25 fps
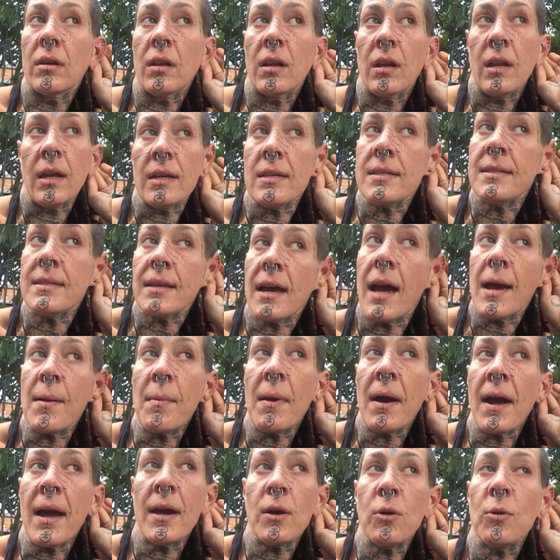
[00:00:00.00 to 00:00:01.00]
last time
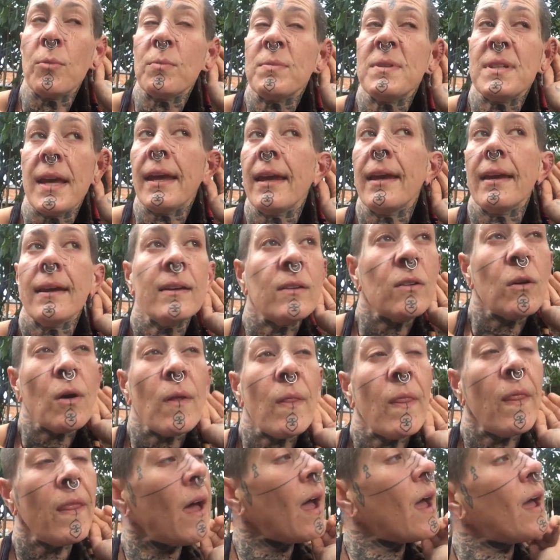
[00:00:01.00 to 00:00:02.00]
I updated
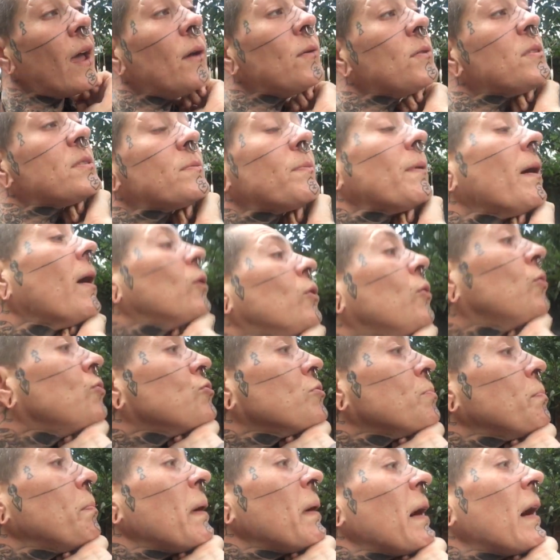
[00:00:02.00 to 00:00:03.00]
on that, it was about
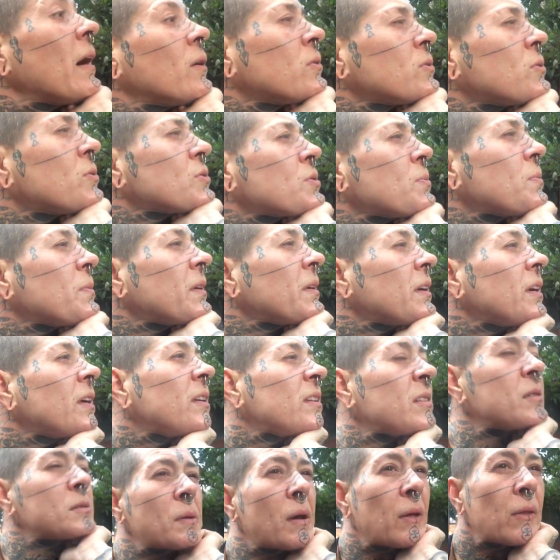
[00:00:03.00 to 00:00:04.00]
£100 or something. I
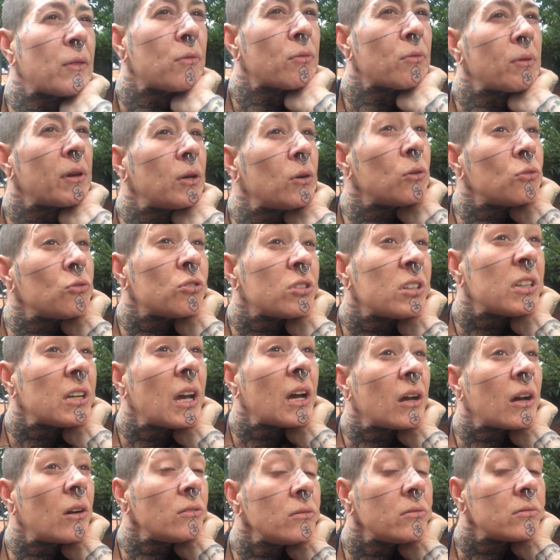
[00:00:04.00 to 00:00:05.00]
think it's about £300
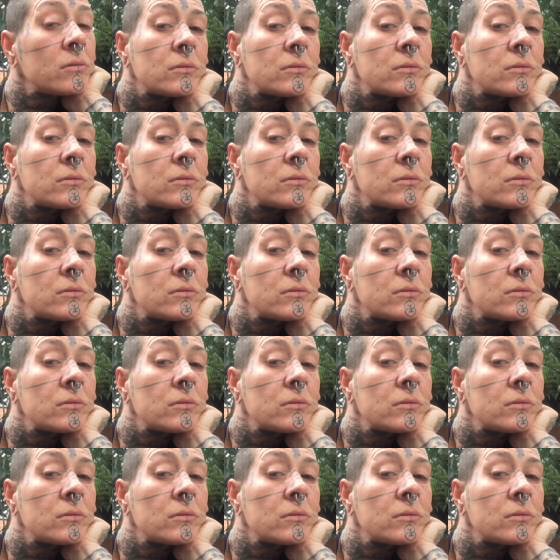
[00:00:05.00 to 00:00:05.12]
now.